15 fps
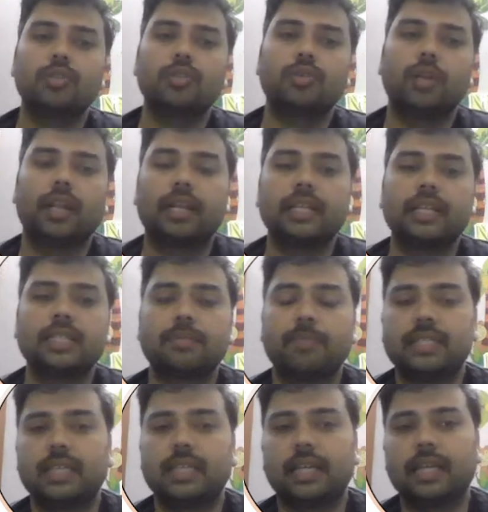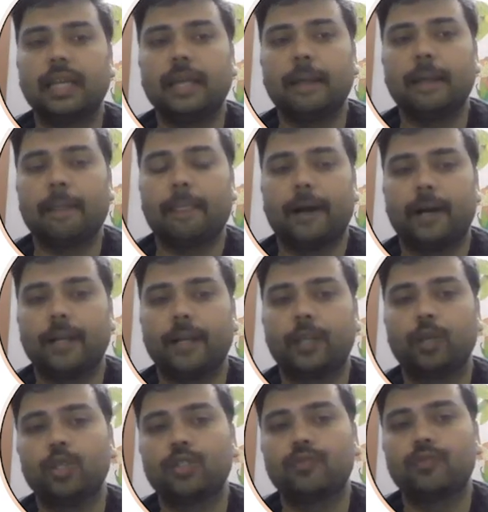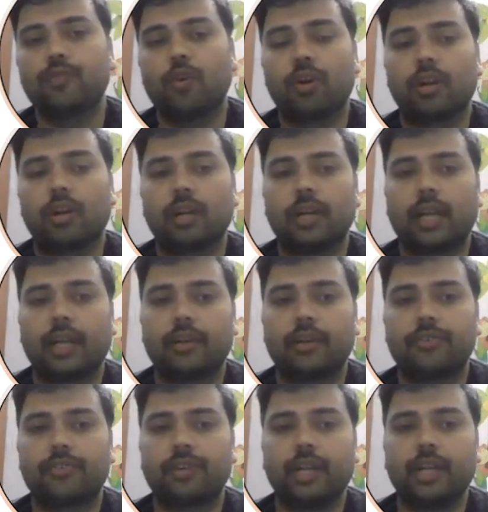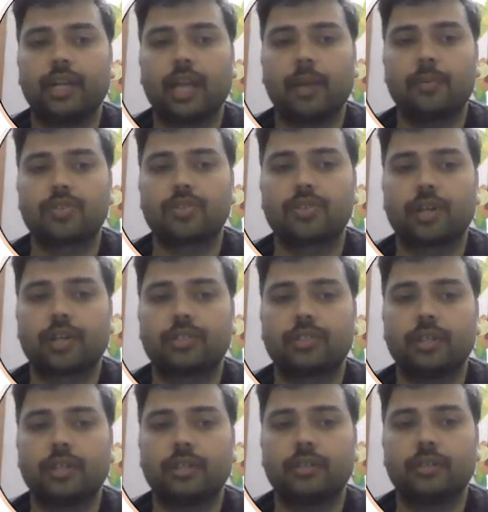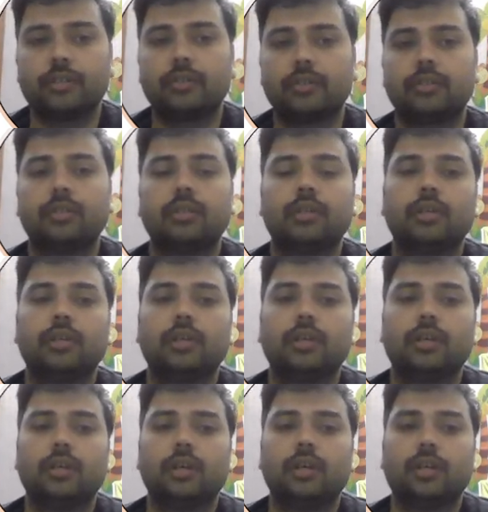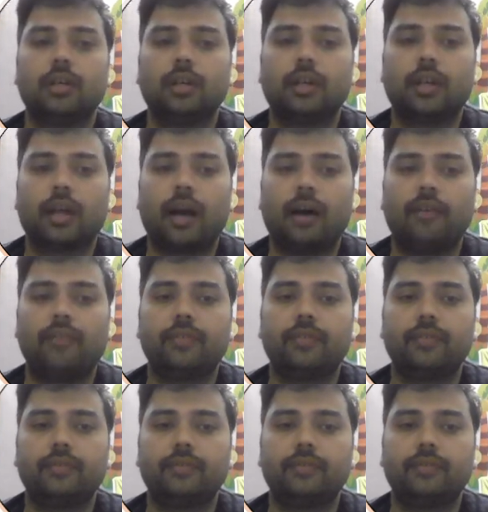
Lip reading: So linked list basically used for like a tree type structure, graph